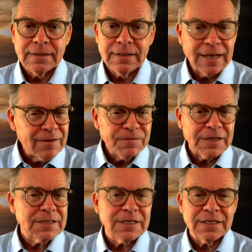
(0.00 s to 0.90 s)

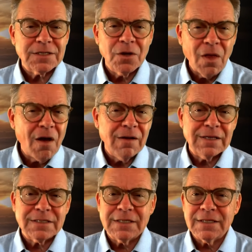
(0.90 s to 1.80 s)
Lovelessness,
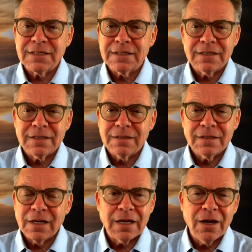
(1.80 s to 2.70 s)
lawlessness.
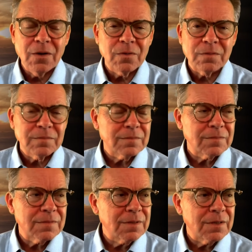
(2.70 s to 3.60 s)
Oh,
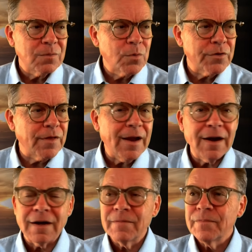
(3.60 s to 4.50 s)
we're
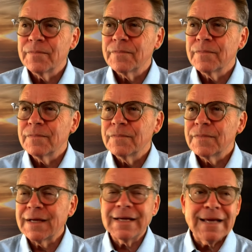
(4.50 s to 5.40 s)
there.
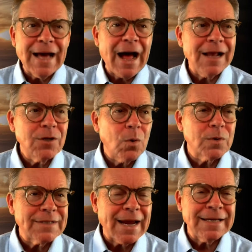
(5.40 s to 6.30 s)
The
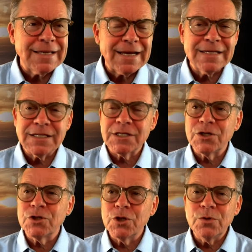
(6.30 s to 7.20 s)
God-ordained
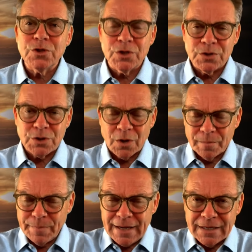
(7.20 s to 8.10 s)
institutions are
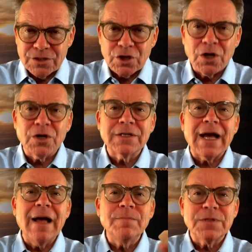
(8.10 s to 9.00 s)
being turned
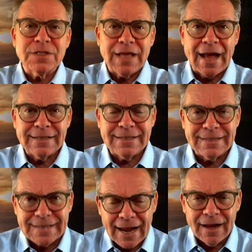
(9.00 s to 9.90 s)
upside
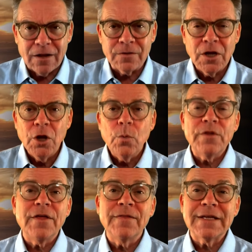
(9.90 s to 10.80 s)
down
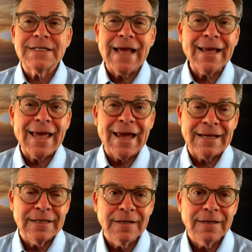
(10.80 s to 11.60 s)
within this decade.